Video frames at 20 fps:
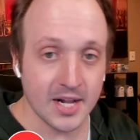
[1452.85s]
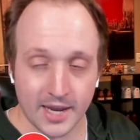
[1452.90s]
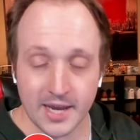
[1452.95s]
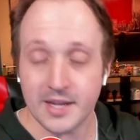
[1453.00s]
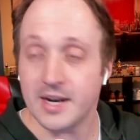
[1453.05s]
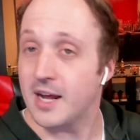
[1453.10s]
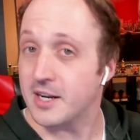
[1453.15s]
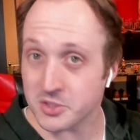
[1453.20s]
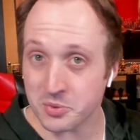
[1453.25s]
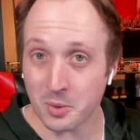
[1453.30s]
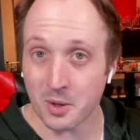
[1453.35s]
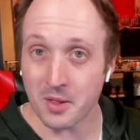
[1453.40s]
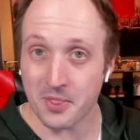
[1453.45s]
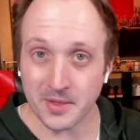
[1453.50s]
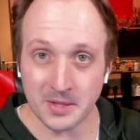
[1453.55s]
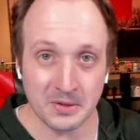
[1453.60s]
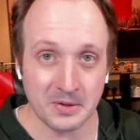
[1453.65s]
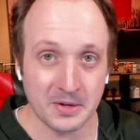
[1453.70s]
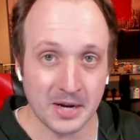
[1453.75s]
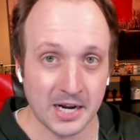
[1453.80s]
And I just want to
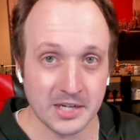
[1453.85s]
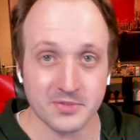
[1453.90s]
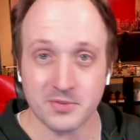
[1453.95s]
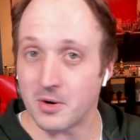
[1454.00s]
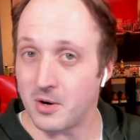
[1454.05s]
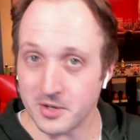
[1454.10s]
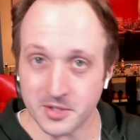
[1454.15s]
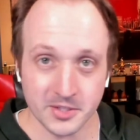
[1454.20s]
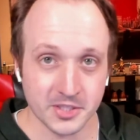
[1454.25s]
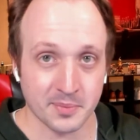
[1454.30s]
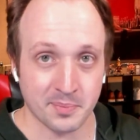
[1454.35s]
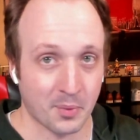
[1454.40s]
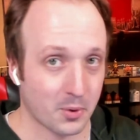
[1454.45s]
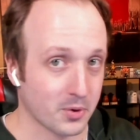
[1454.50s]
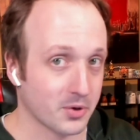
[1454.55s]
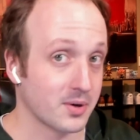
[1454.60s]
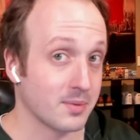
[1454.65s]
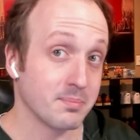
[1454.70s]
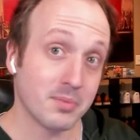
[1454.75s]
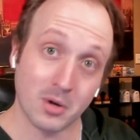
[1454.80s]
thank you guys for all your
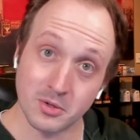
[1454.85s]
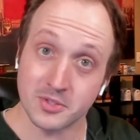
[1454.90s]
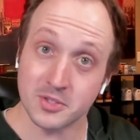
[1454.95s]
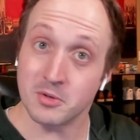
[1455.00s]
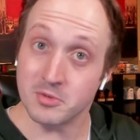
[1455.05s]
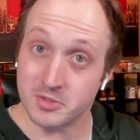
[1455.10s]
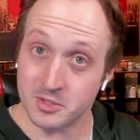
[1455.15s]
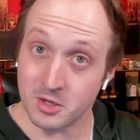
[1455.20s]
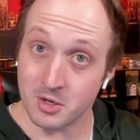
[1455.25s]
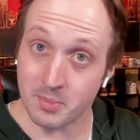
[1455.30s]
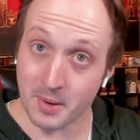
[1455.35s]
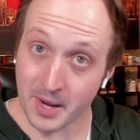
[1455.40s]
support on both YouTube